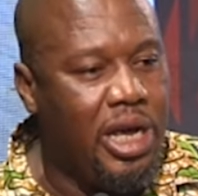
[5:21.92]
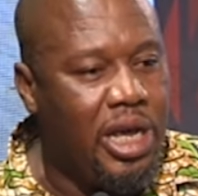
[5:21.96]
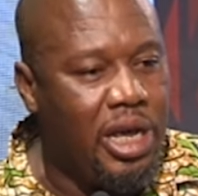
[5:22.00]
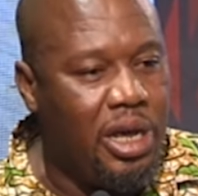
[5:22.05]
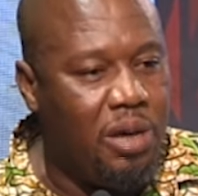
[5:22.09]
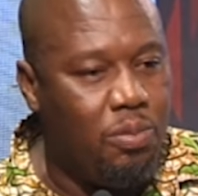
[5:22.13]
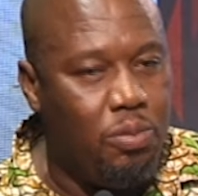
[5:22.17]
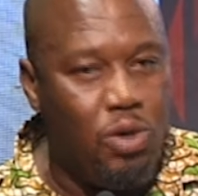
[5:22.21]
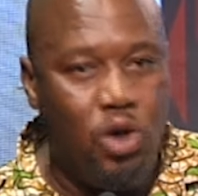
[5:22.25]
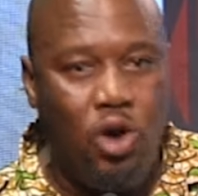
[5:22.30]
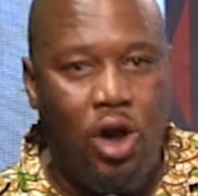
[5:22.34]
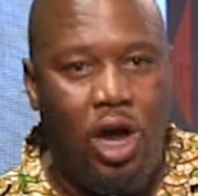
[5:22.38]

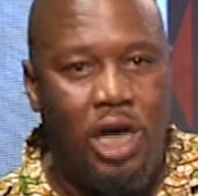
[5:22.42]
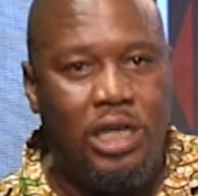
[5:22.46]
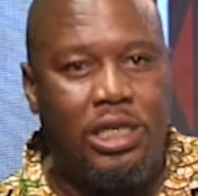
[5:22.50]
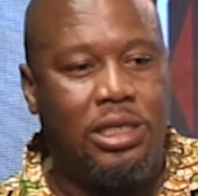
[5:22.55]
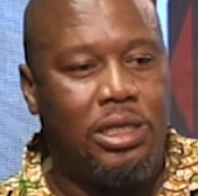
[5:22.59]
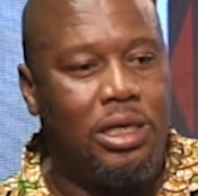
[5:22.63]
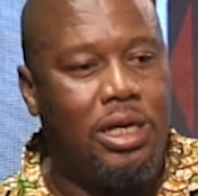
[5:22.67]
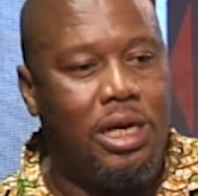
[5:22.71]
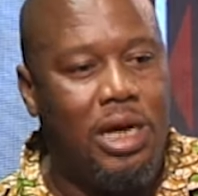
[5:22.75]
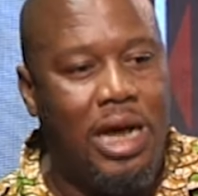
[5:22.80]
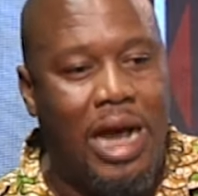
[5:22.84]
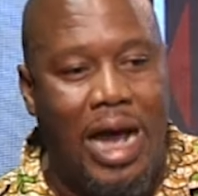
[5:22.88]
Because
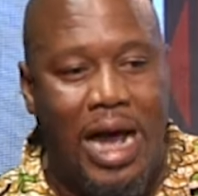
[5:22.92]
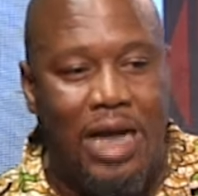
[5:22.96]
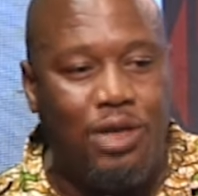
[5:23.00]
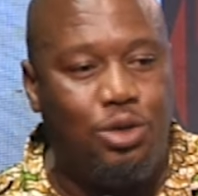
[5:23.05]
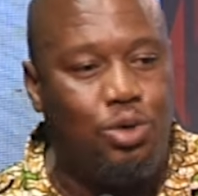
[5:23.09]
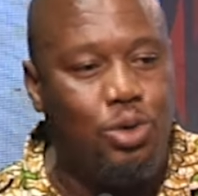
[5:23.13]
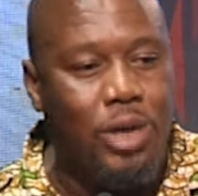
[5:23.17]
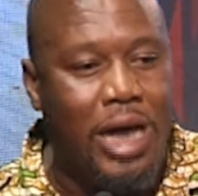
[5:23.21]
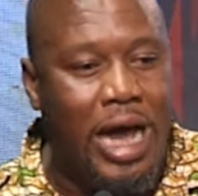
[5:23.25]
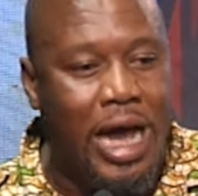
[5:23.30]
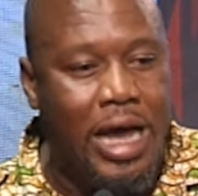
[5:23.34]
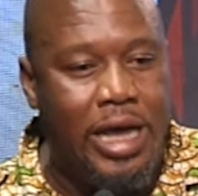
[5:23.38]
as
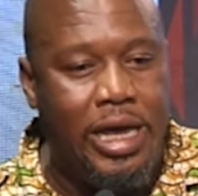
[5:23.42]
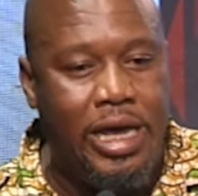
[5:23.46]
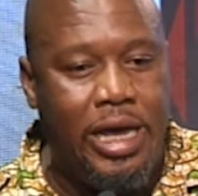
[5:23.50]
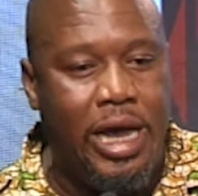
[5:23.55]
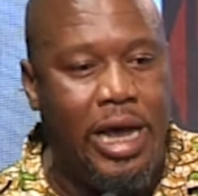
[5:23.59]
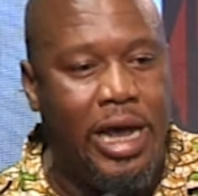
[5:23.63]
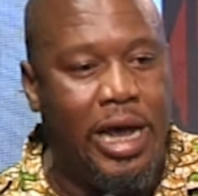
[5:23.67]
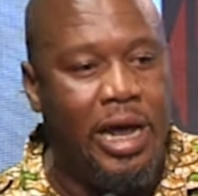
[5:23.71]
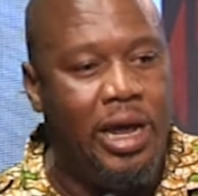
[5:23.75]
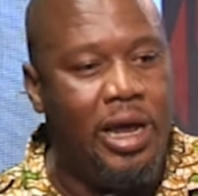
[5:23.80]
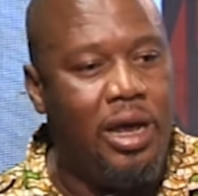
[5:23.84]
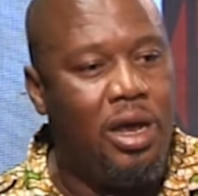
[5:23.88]
we are
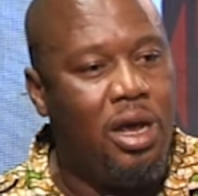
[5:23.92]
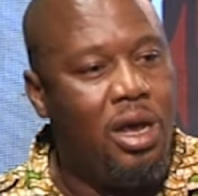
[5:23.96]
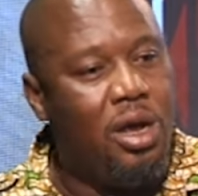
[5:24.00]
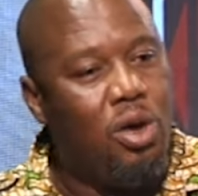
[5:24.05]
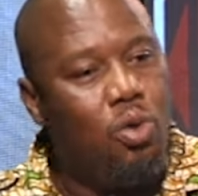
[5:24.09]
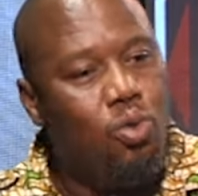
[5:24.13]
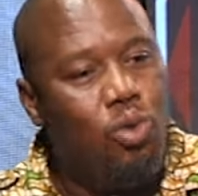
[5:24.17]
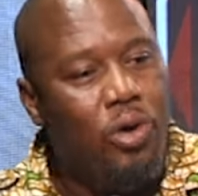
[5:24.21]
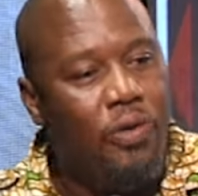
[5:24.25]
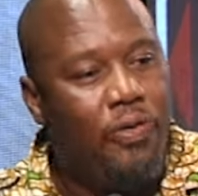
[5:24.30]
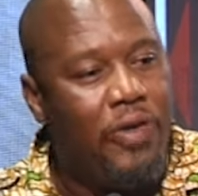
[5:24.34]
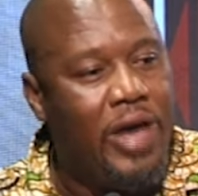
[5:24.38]
here,
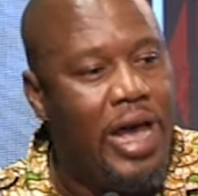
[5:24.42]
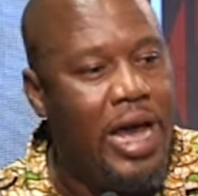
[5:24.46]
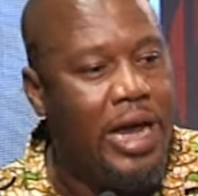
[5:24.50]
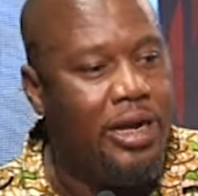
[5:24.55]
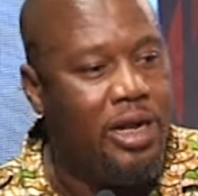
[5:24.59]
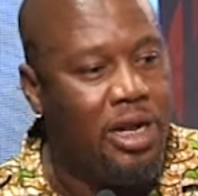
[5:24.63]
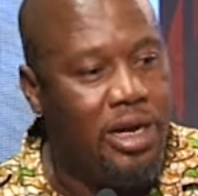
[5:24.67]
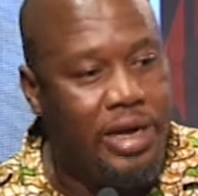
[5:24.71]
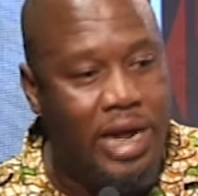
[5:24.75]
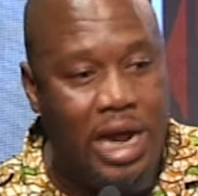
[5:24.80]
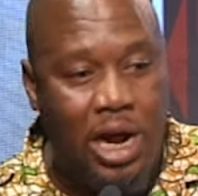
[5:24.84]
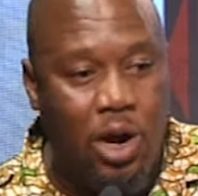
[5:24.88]
we've heard
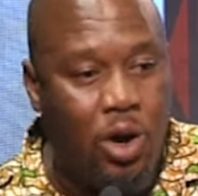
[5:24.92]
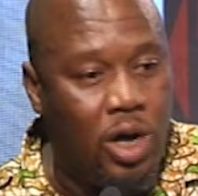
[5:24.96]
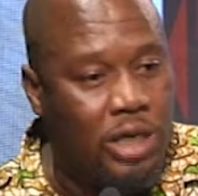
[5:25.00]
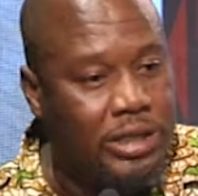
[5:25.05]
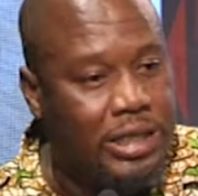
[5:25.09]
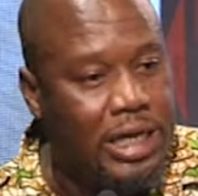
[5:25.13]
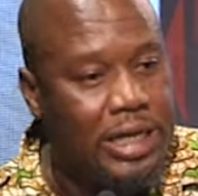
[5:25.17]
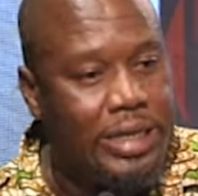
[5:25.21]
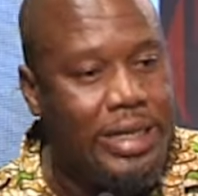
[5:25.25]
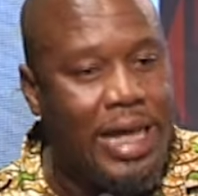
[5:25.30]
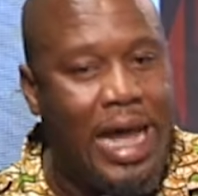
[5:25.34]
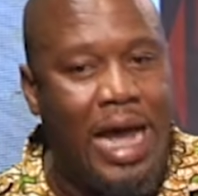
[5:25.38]
there was
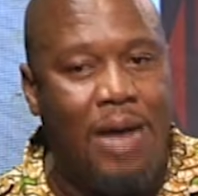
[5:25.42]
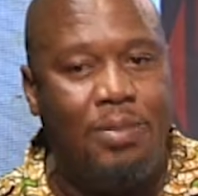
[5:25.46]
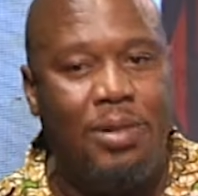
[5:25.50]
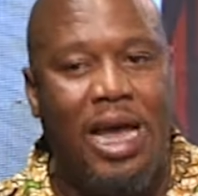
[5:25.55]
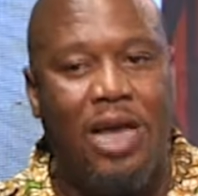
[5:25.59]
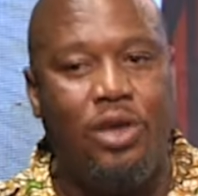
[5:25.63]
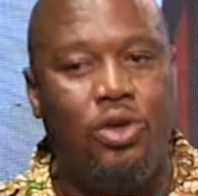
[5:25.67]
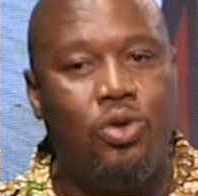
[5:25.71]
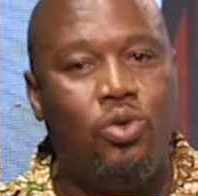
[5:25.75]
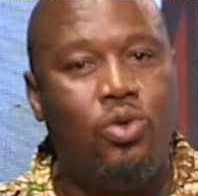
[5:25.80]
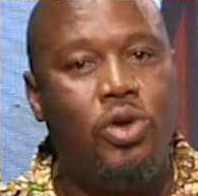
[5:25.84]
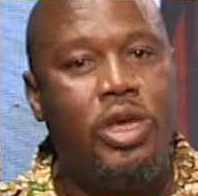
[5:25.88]
a time
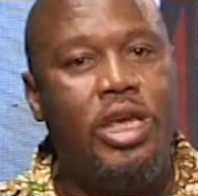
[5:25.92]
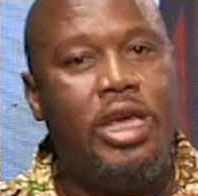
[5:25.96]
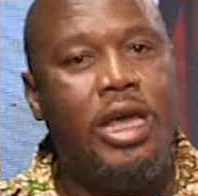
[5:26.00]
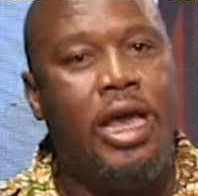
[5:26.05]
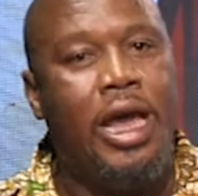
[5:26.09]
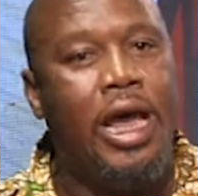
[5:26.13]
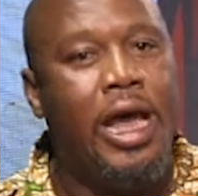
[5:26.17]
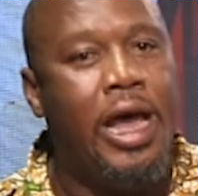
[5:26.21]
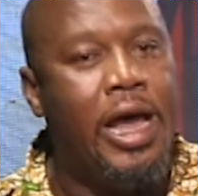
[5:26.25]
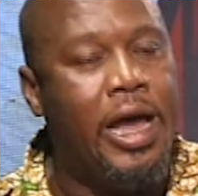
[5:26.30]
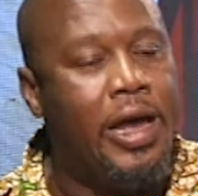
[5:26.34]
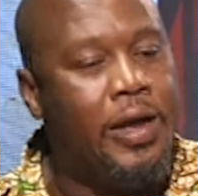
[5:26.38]
that you
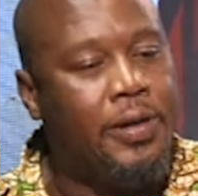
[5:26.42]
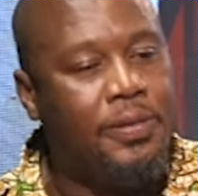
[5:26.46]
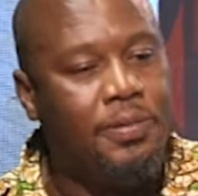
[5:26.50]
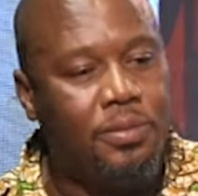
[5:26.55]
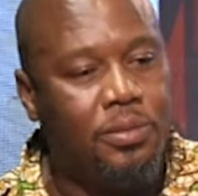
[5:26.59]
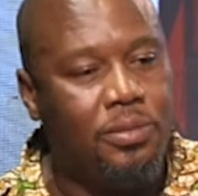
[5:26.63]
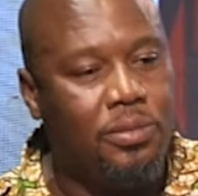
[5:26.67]
hear